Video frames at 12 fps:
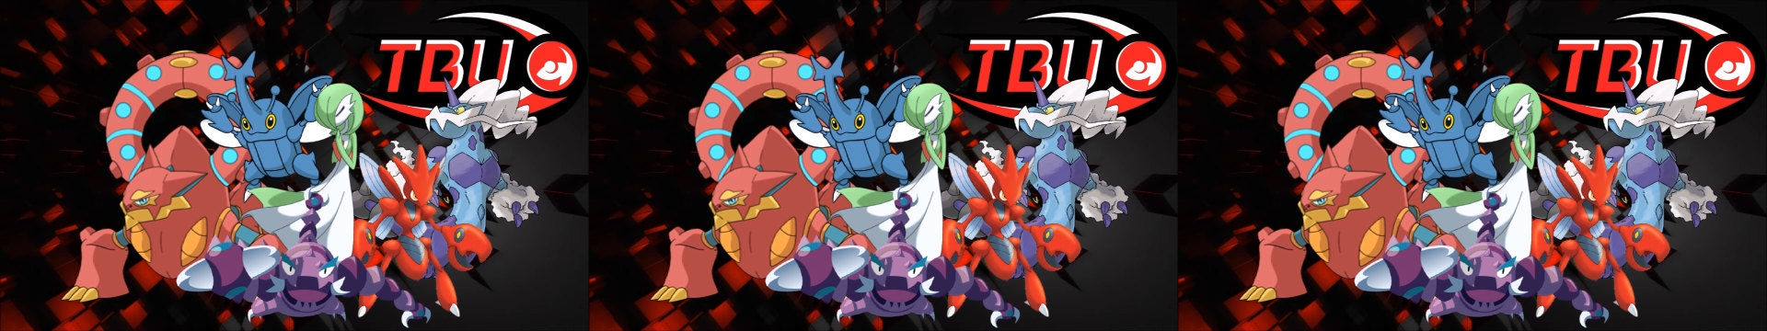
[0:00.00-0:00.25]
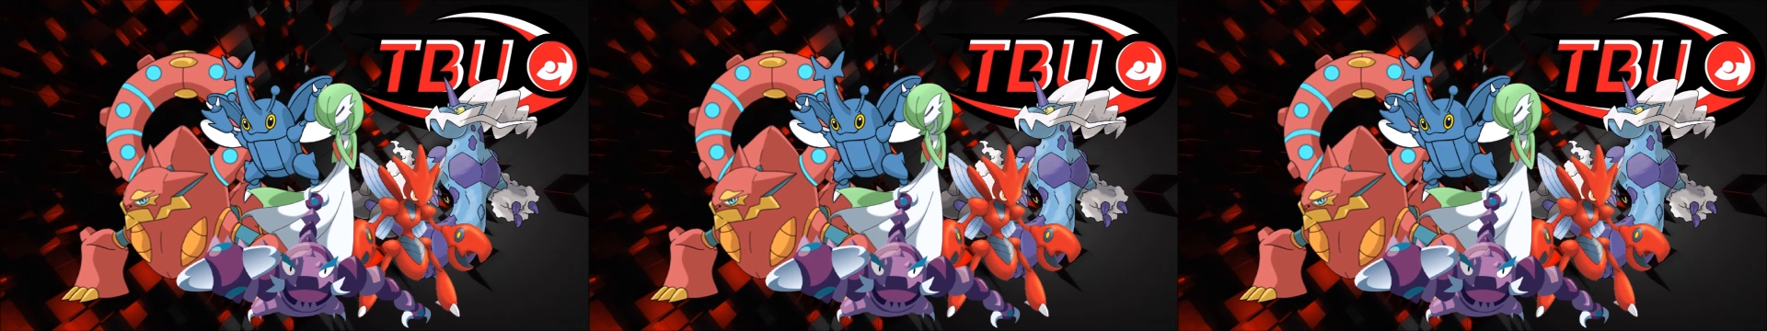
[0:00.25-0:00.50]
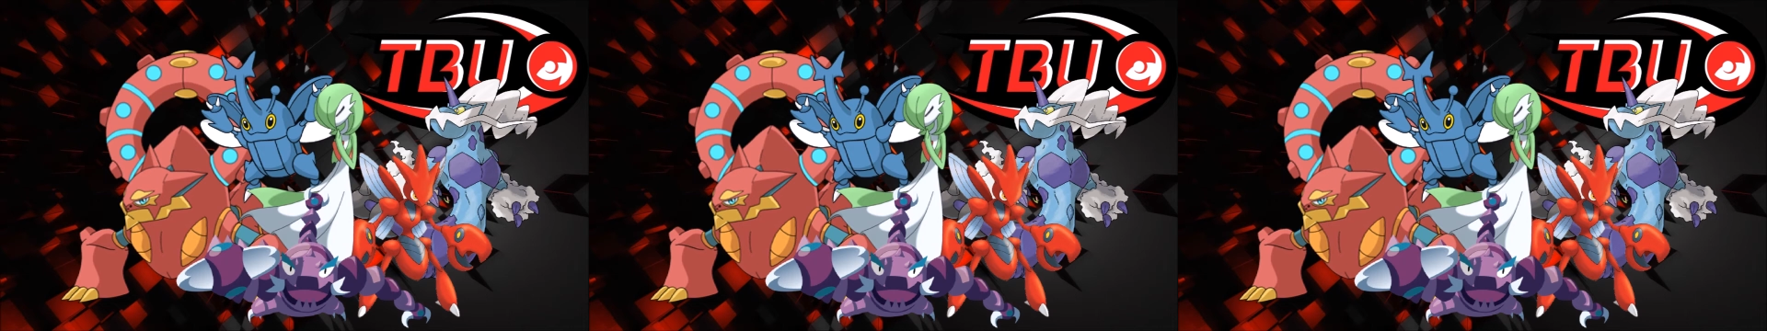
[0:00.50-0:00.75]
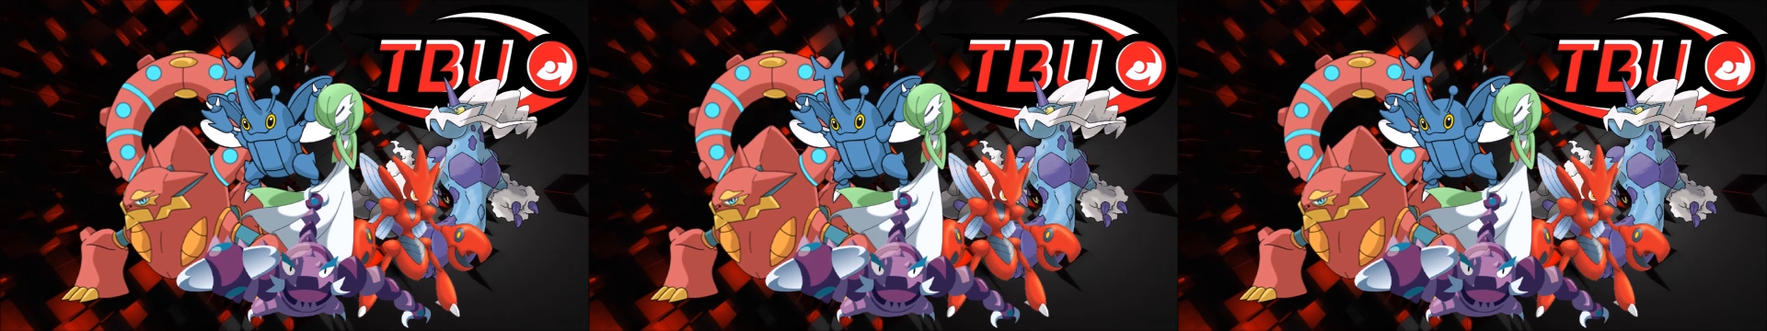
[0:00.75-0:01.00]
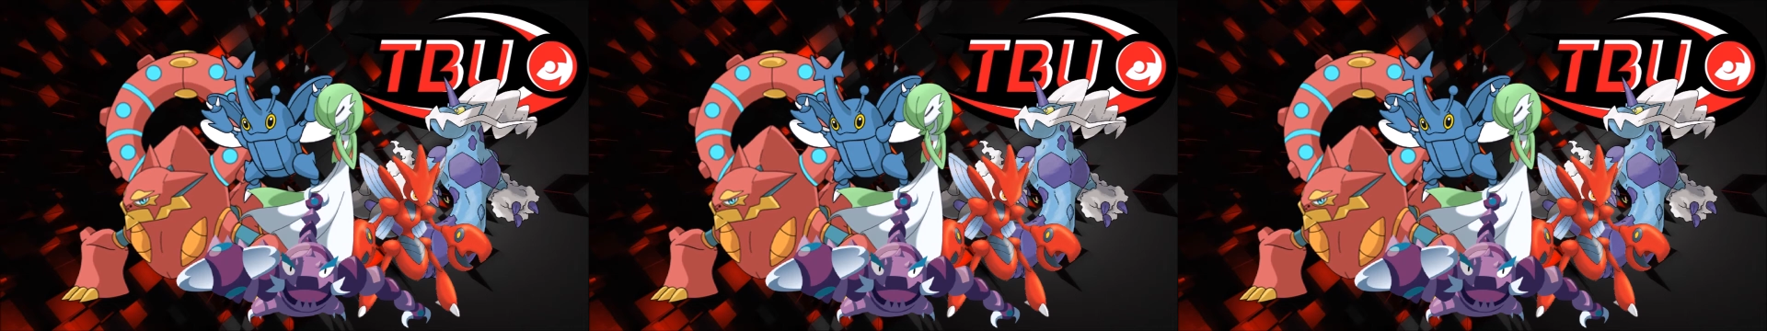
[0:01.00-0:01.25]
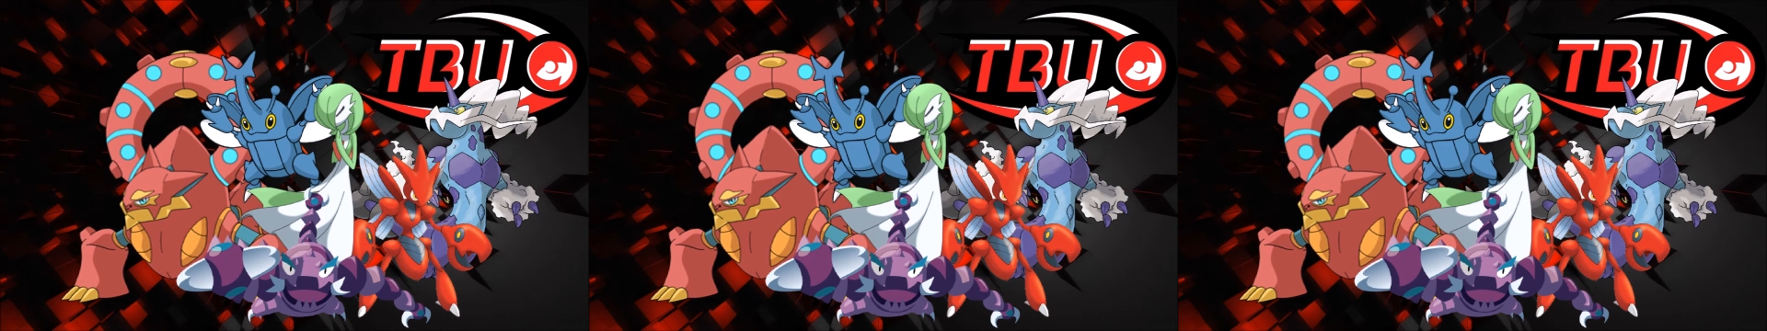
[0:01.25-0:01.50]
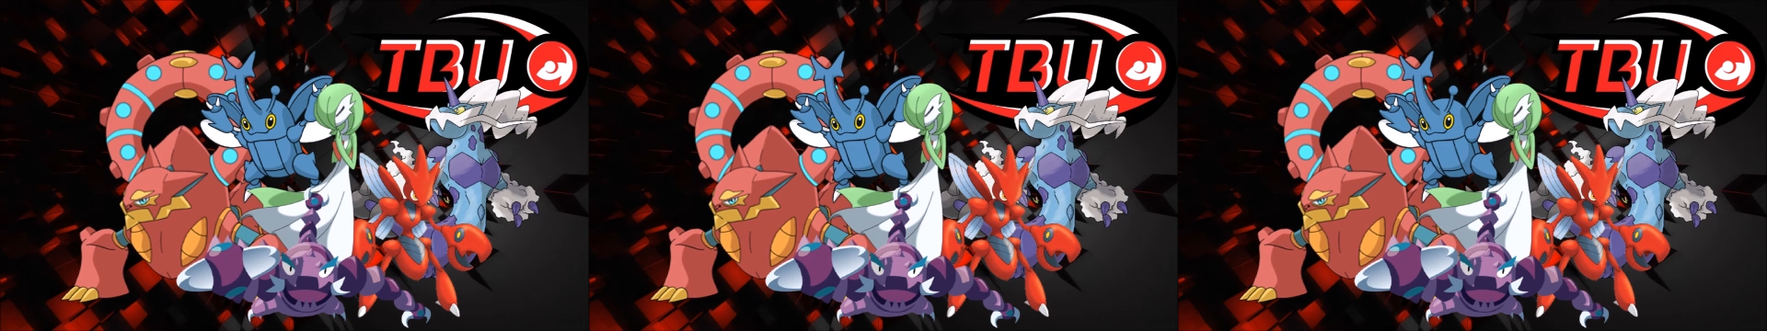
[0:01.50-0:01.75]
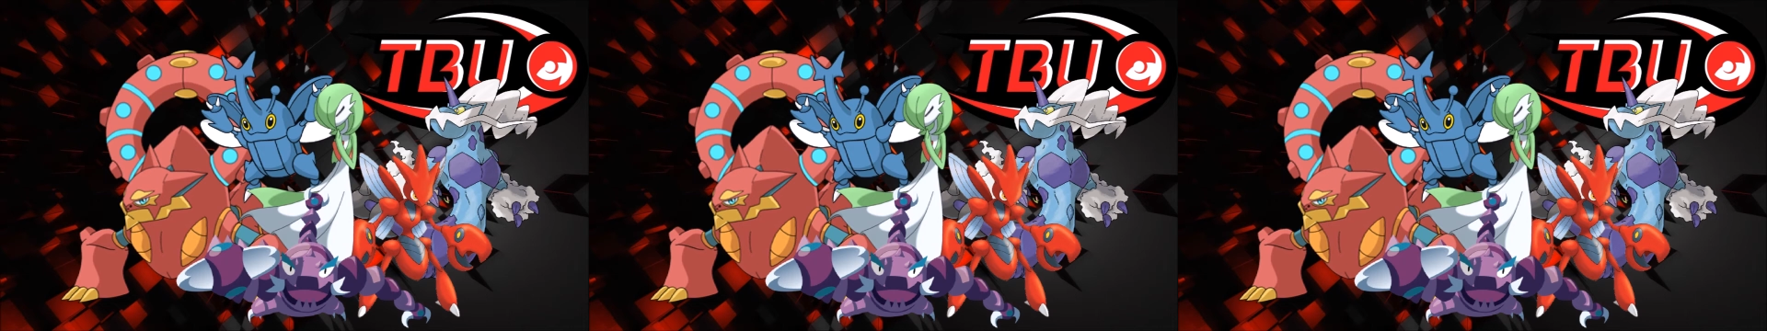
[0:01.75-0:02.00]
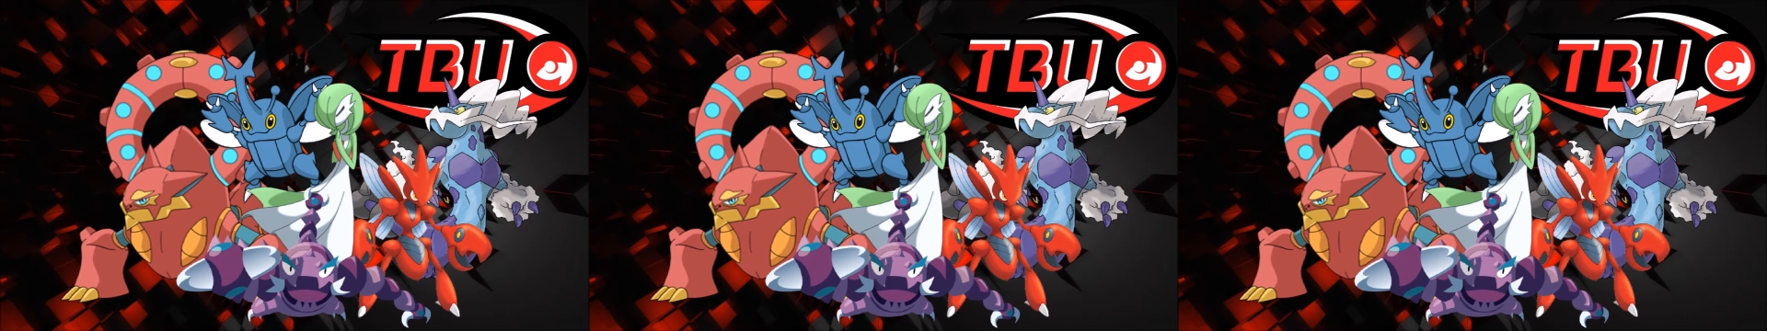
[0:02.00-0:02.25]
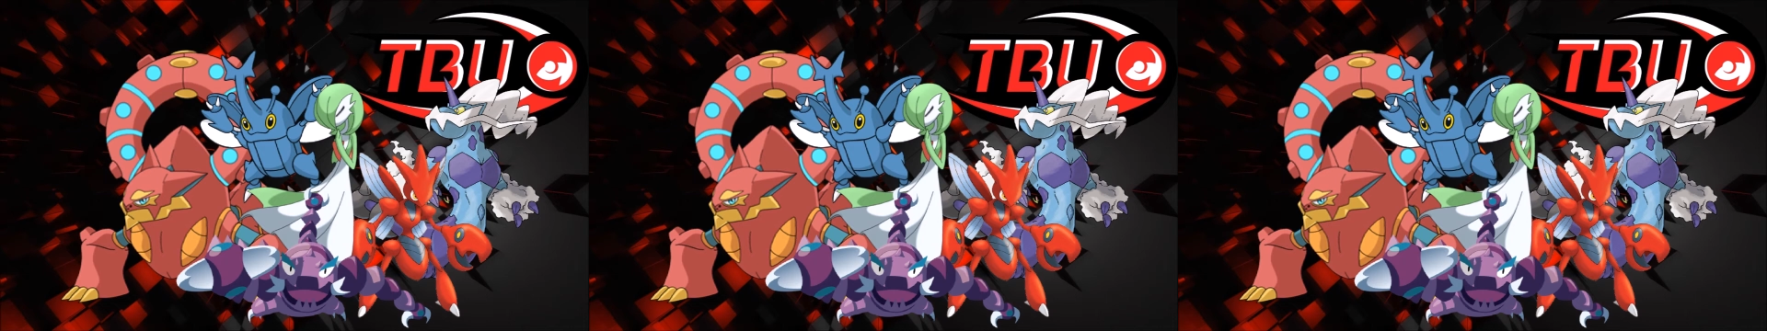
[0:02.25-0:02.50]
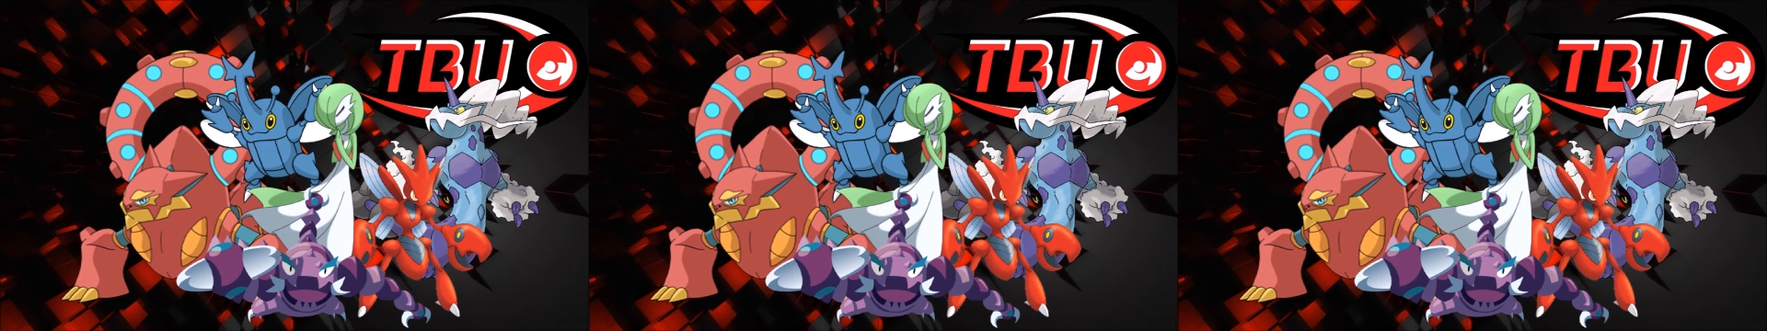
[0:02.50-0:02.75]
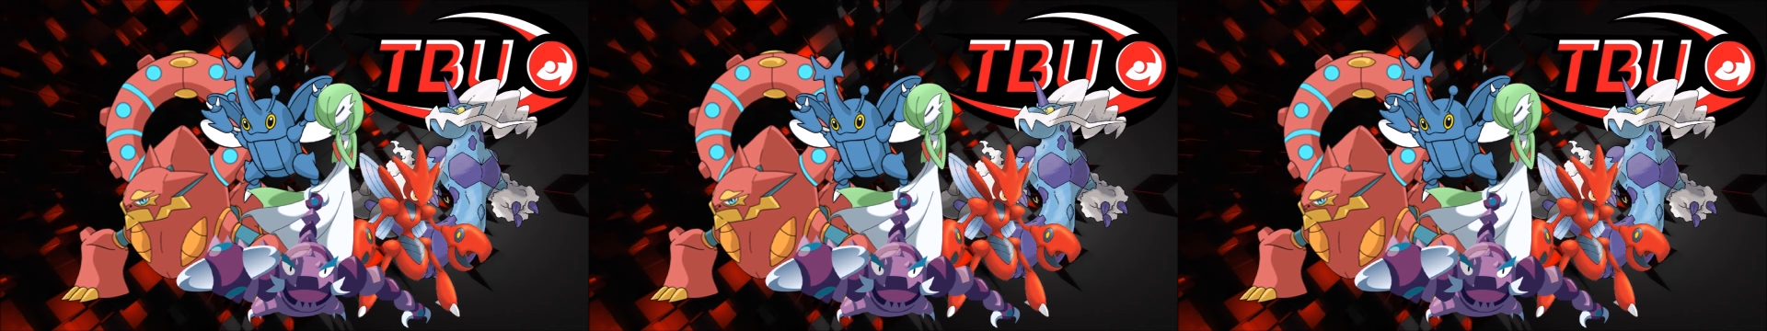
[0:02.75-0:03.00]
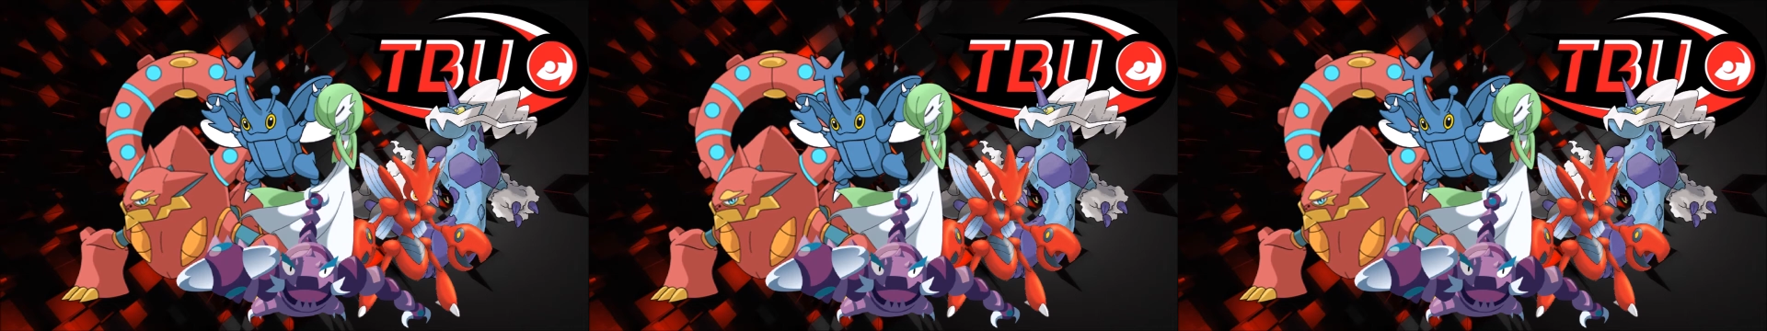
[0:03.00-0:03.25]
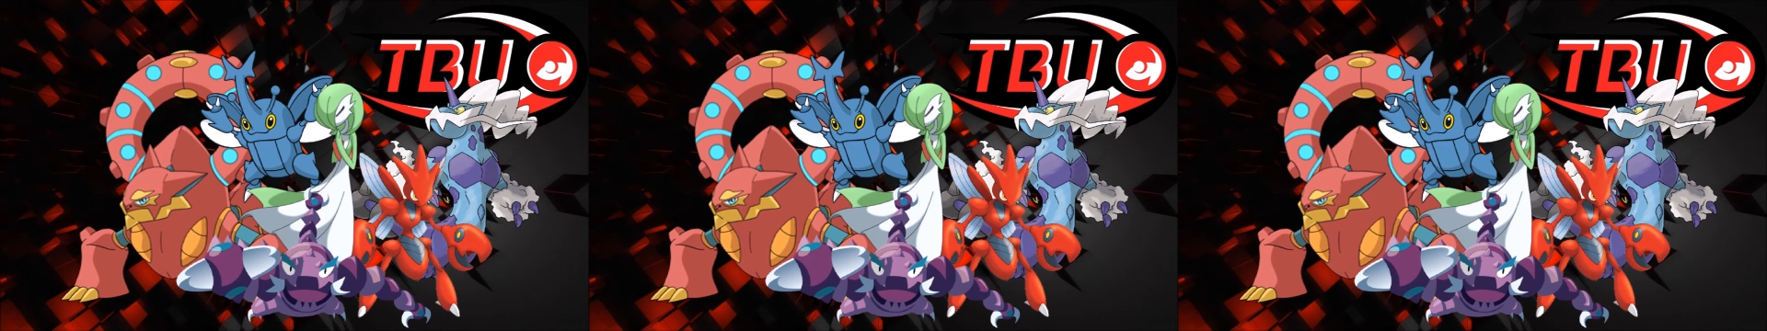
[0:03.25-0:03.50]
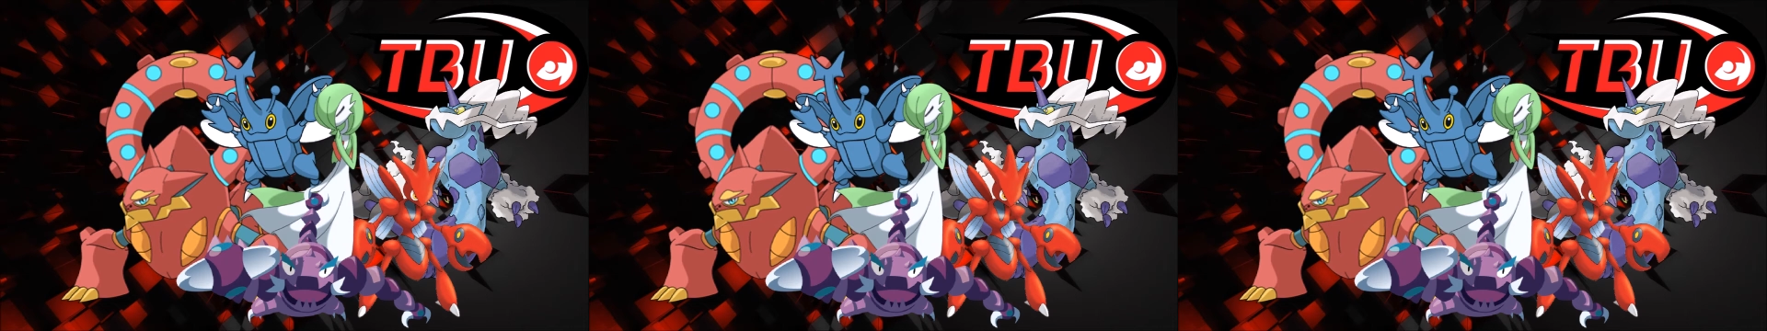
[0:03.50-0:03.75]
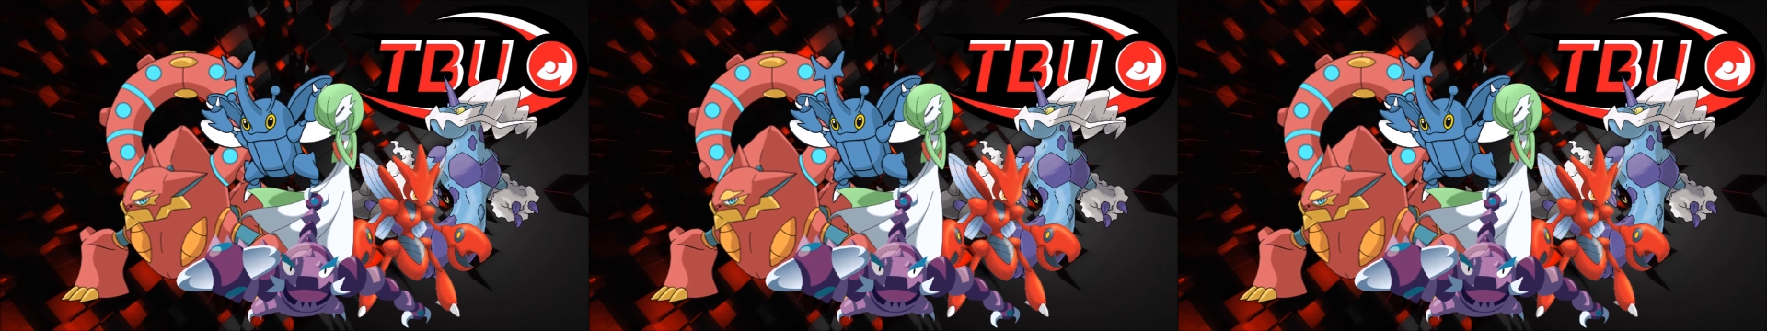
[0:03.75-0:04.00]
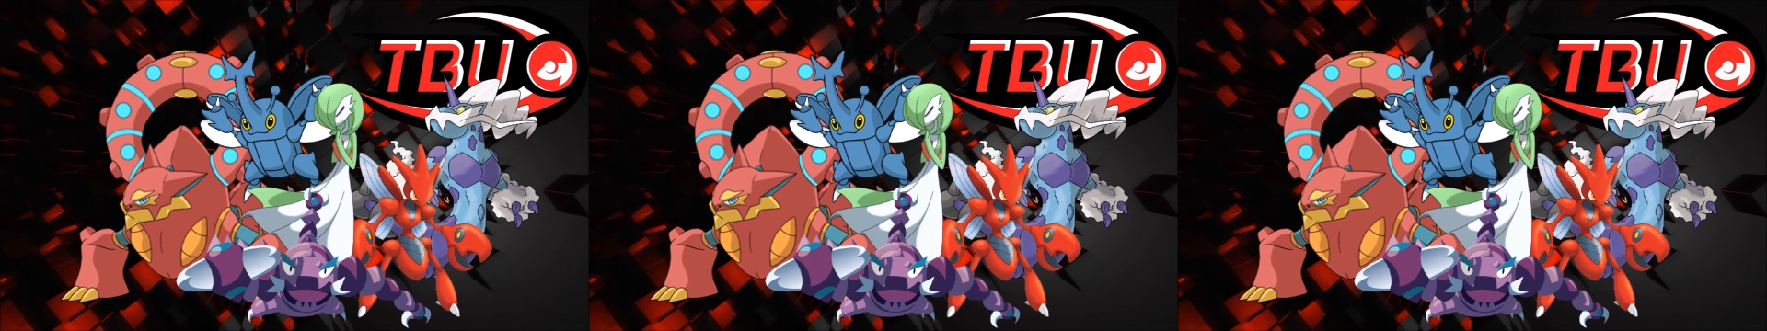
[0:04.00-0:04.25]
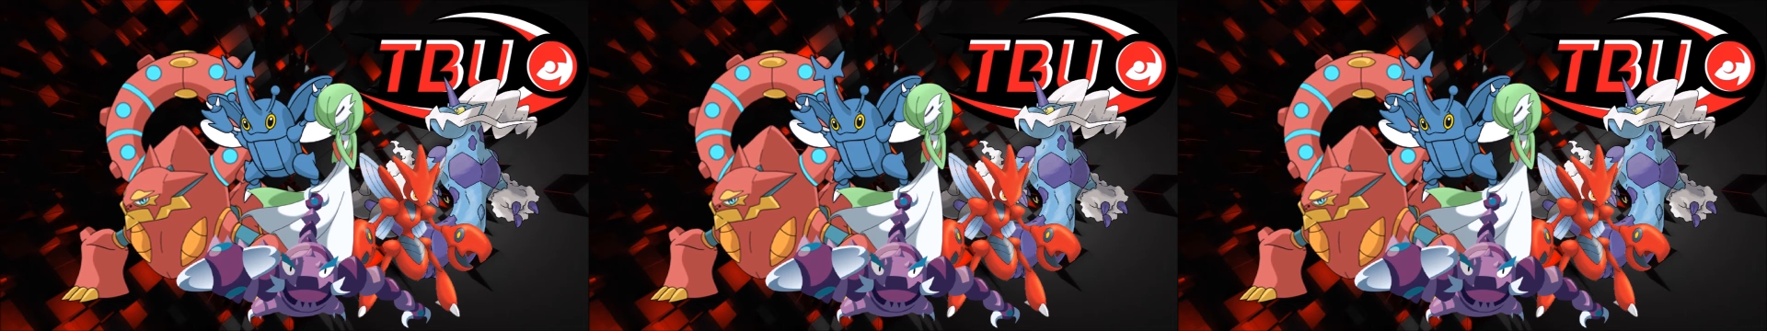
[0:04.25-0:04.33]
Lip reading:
[unreadable: no face in view]